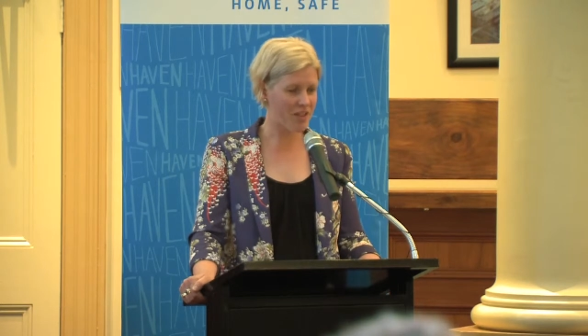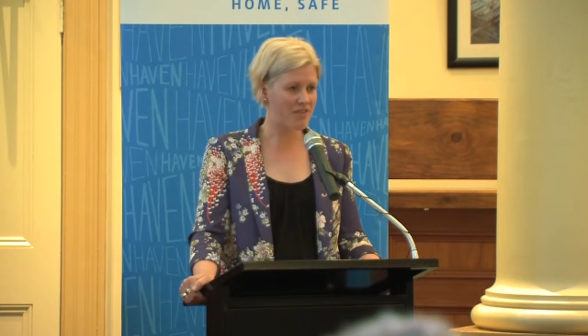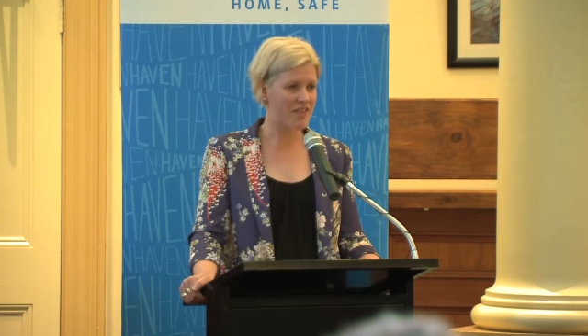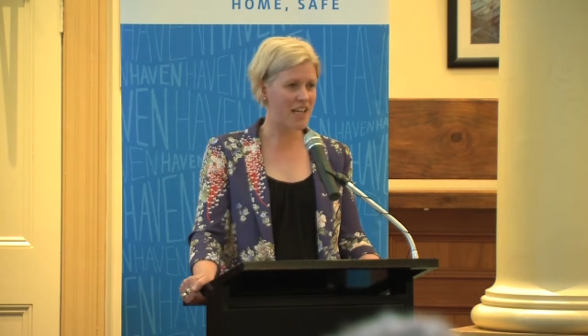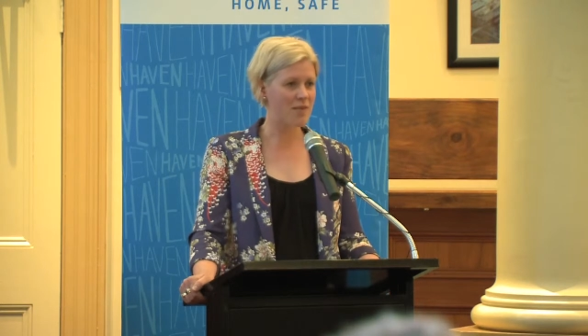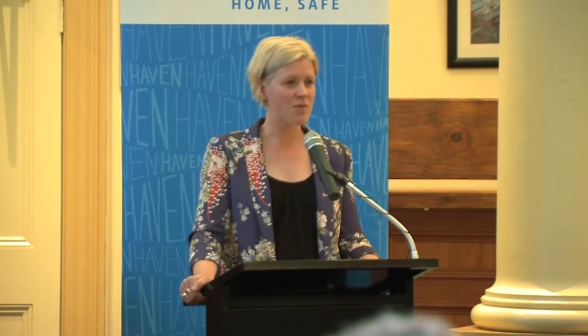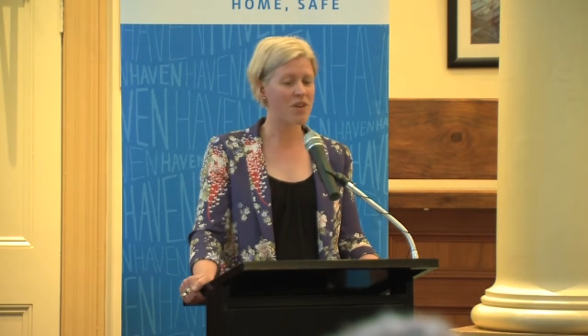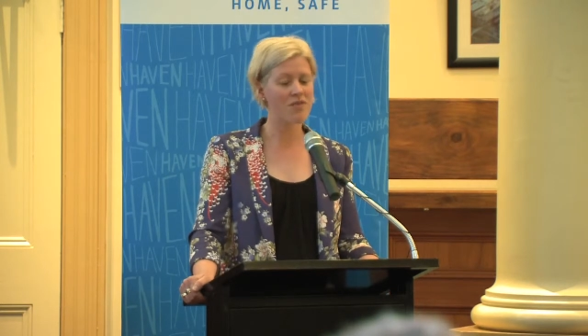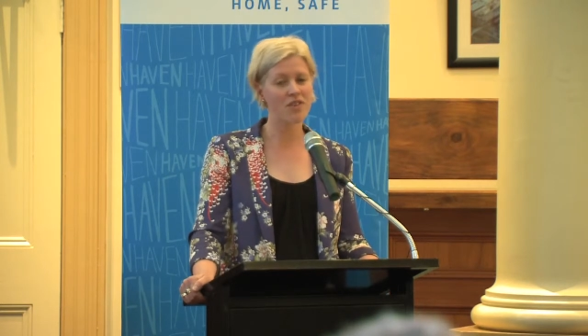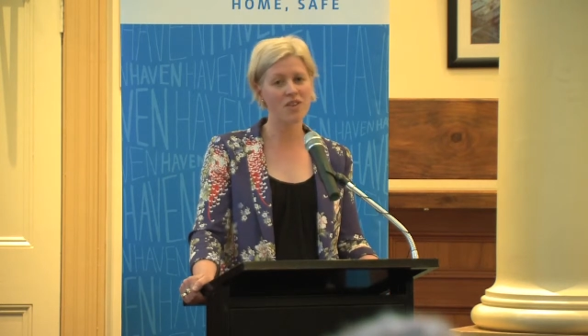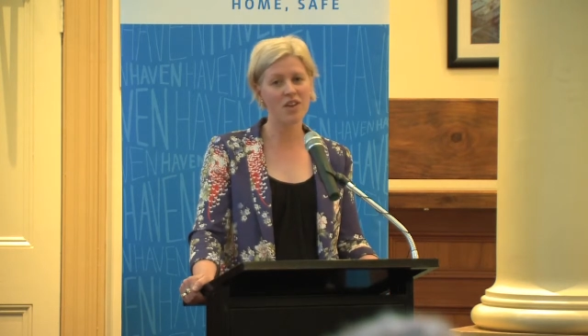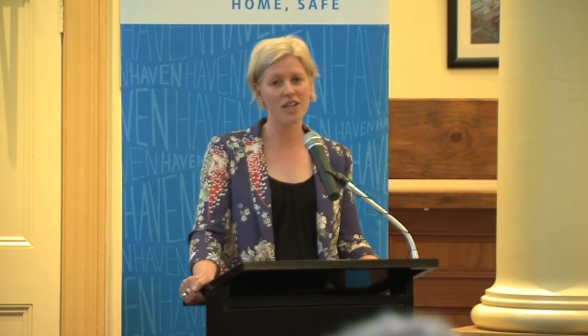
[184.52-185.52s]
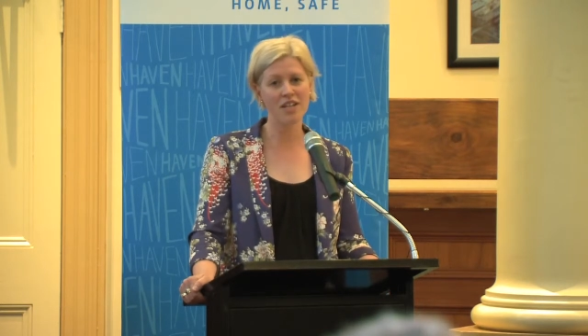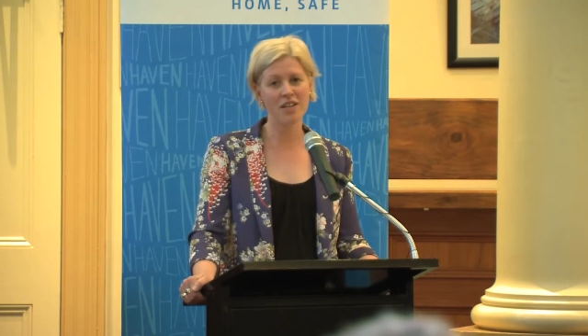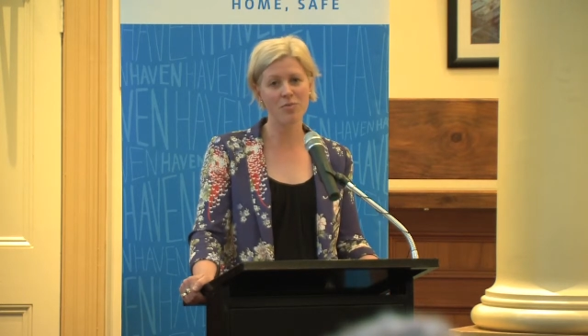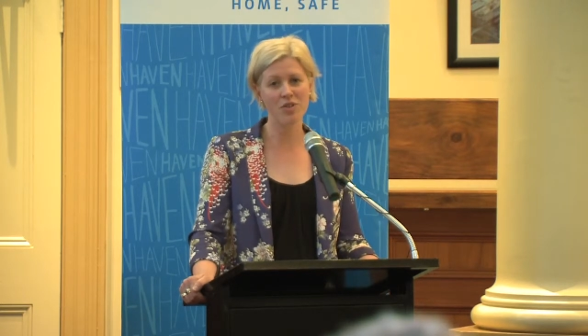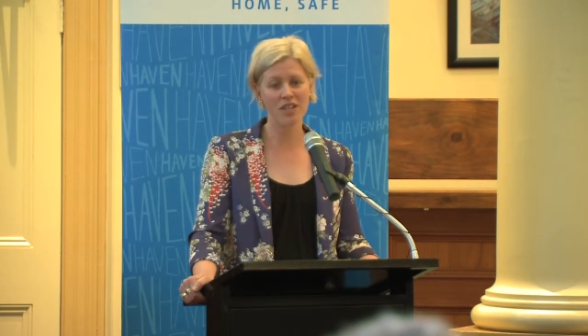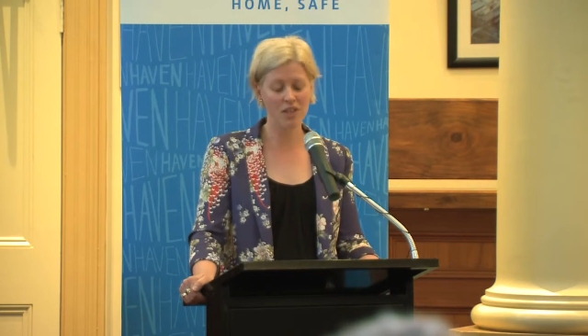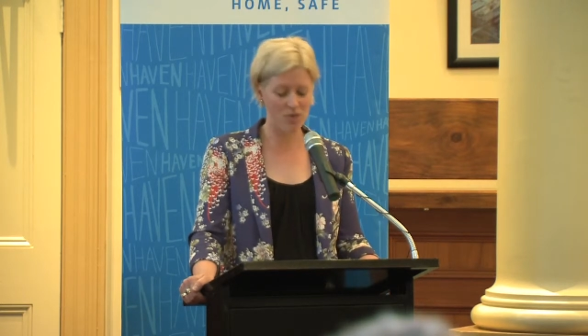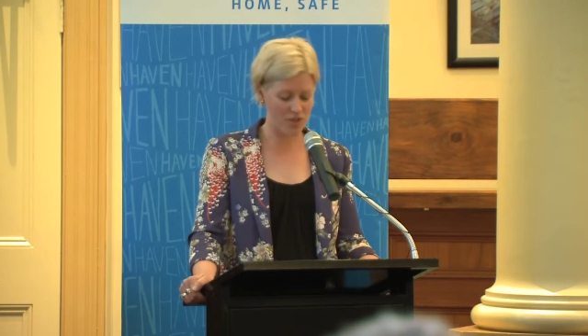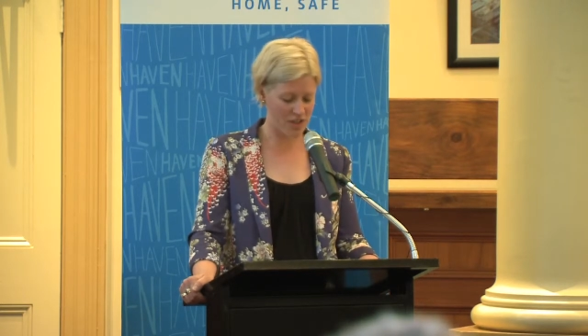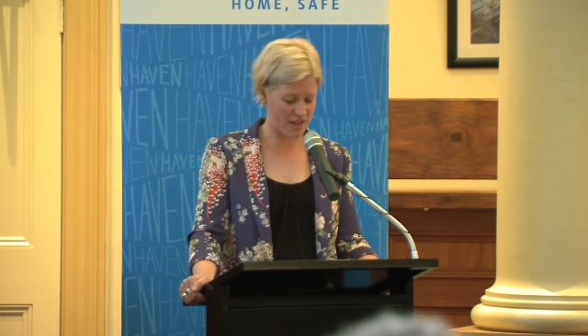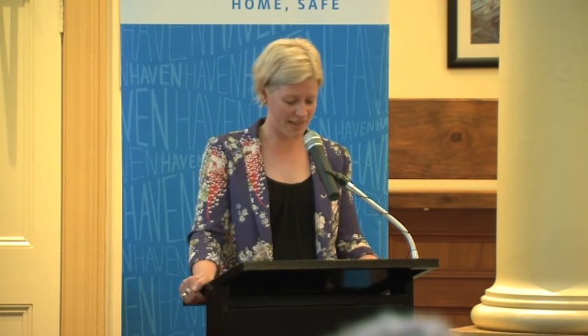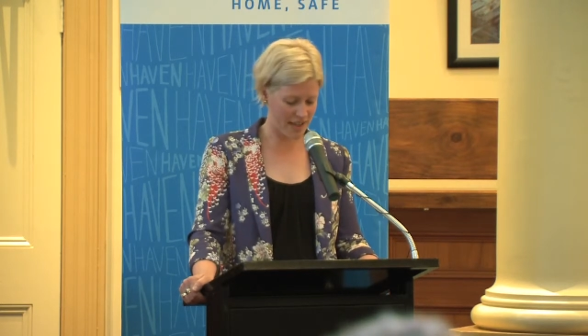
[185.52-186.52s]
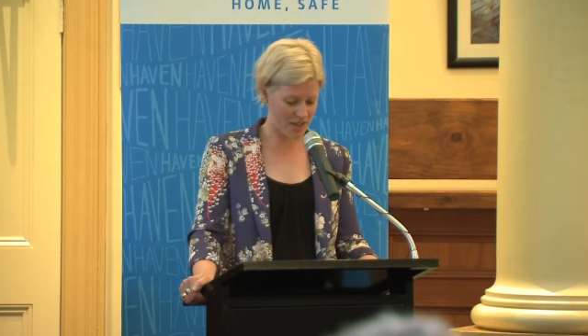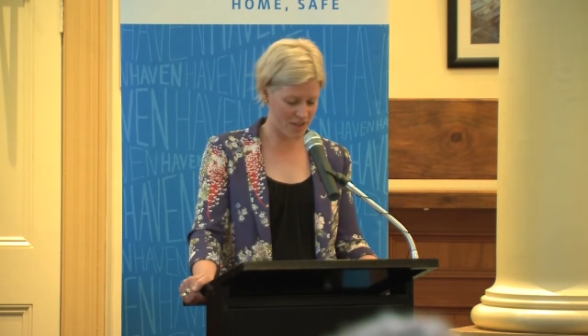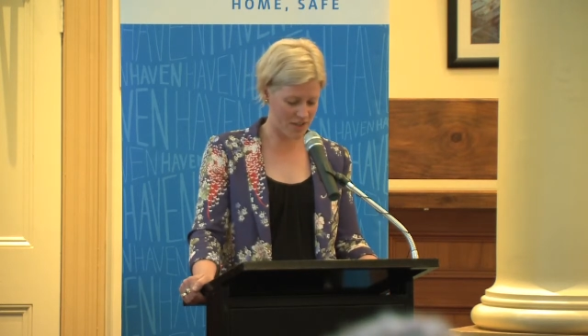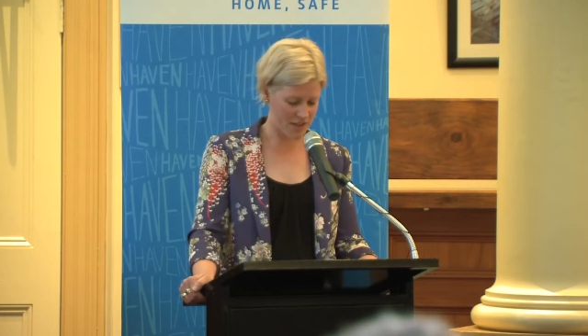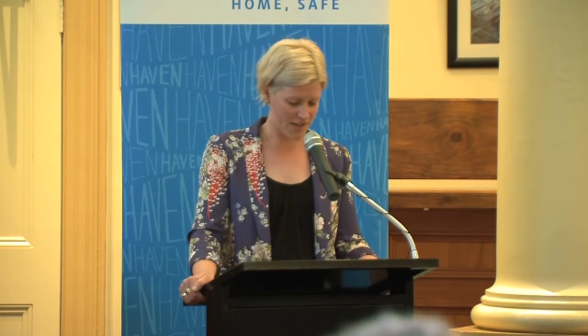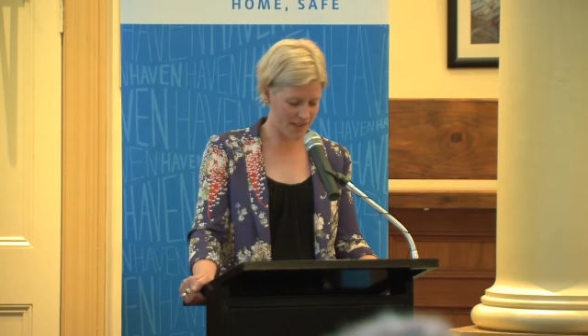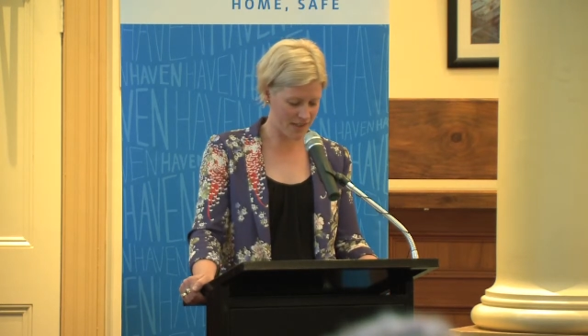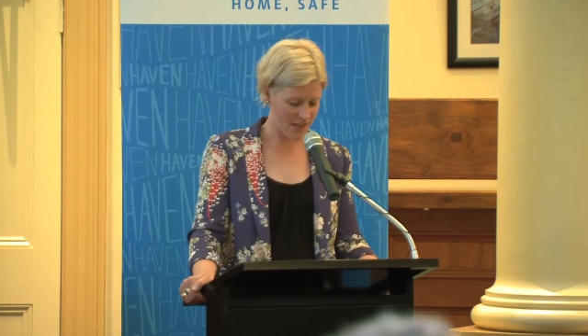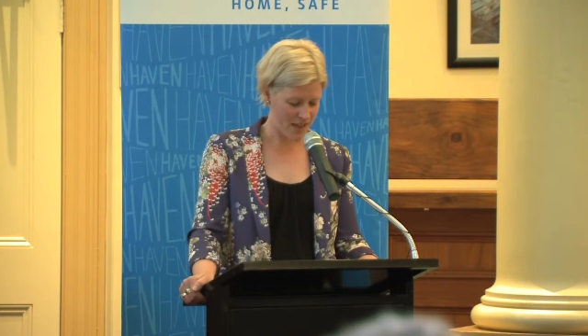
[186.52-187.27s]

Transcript: of days with over 30 community organisations